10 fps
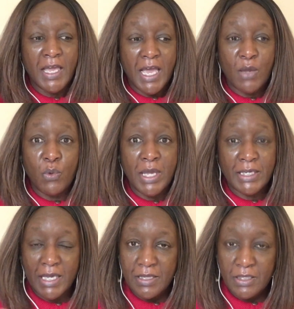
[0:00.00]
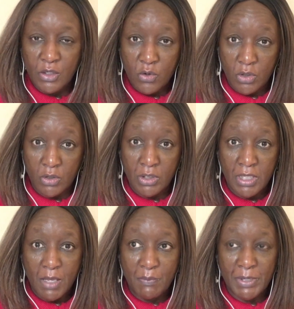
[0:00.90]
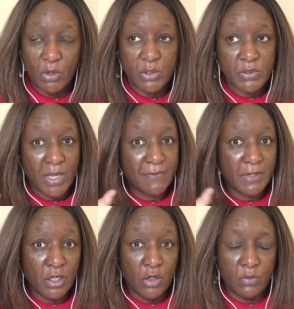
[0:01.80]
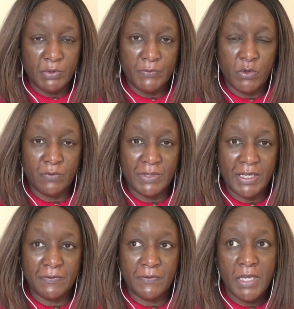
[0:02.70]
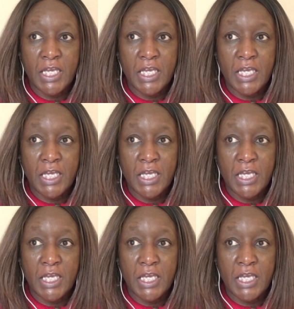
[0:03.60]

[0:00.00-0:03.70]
I work in the local, but also have a global view of life.